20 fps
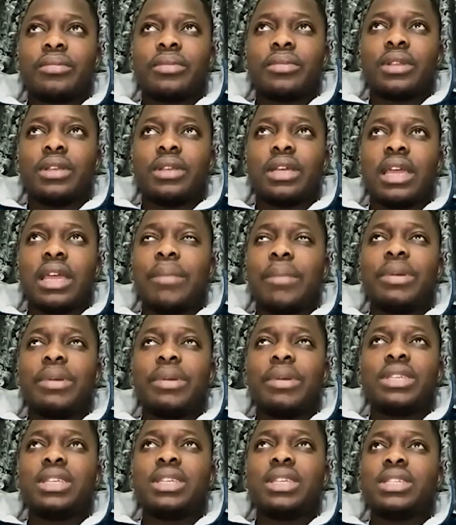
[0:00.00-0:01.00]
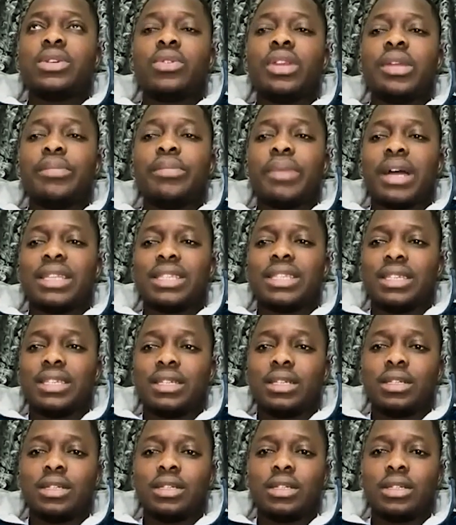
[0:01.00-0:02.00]
the APC is the only party
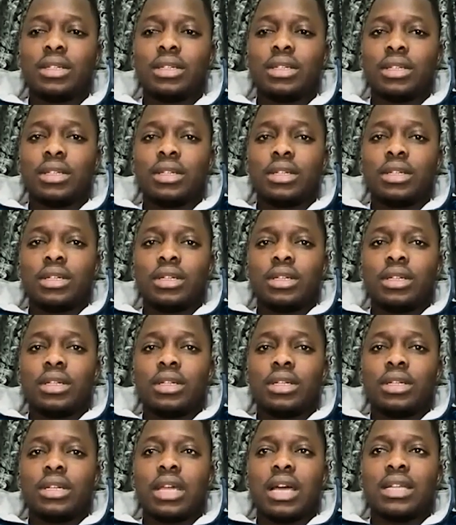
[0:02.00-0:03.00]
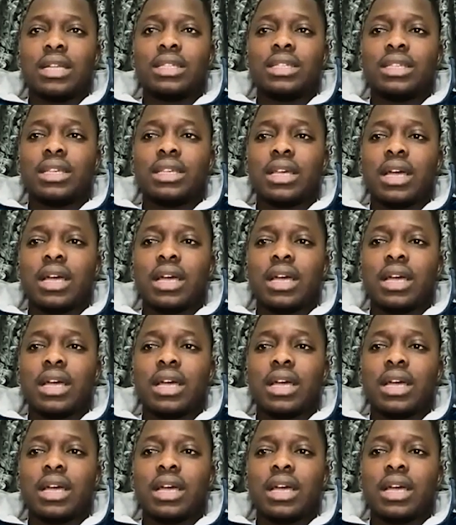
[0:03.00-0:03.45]
that